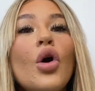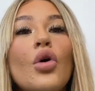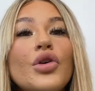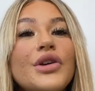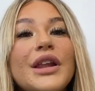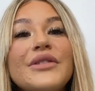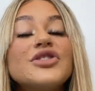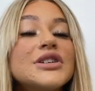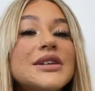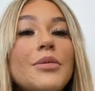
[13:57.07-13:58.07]
Or you could even
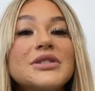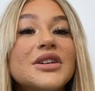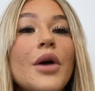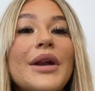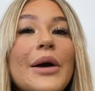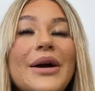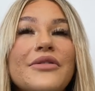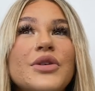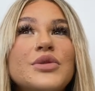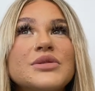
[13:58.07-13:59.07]
dress it up as a going out
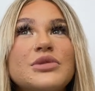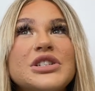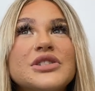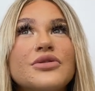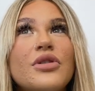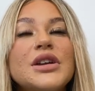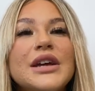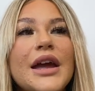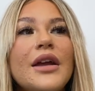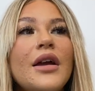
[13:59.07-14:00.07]
outfit with some wedges on
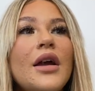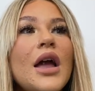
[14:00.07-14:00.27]
holiday.